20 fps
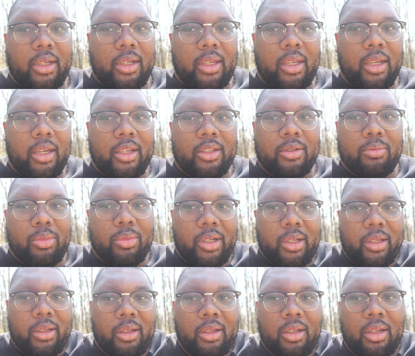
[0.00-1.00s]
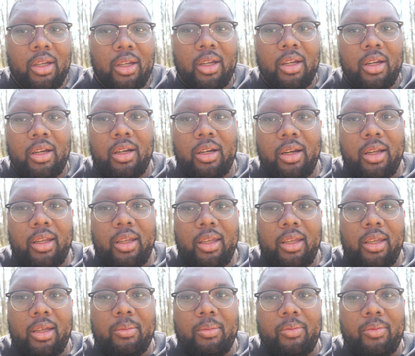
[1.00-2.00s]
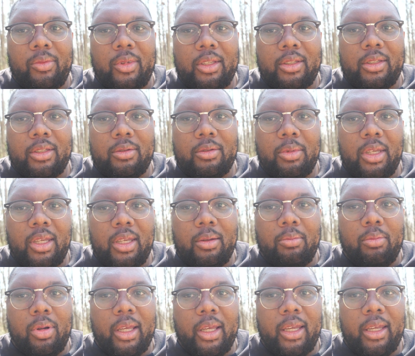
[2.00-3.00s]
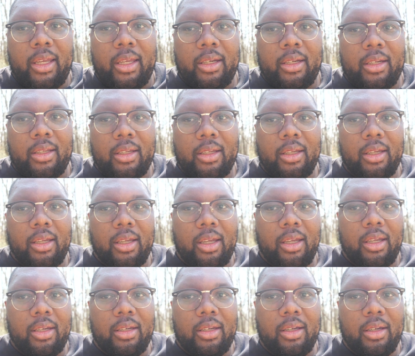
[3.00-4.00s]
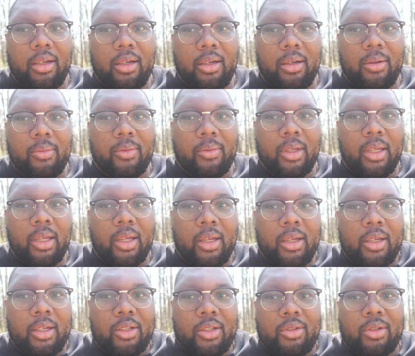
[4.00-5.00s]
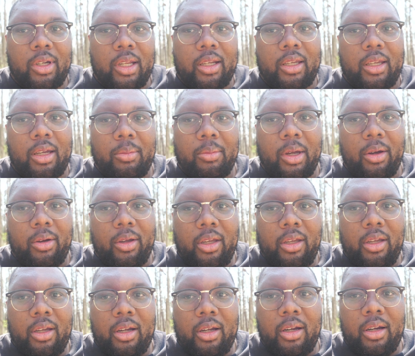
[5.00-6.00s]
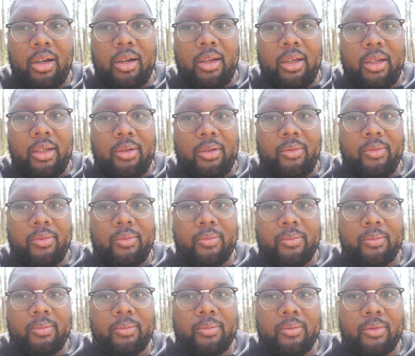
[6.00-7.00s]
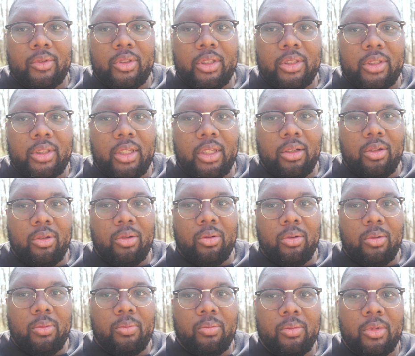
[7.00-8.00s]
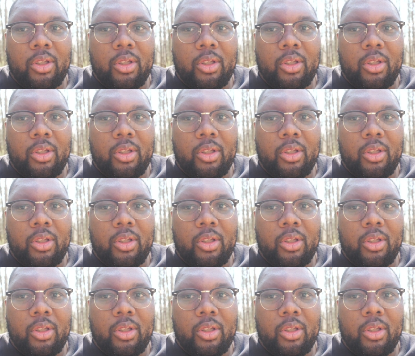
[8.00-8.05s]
I catch. But here I am. This is me, Blaine, and trying to come out here and just get a little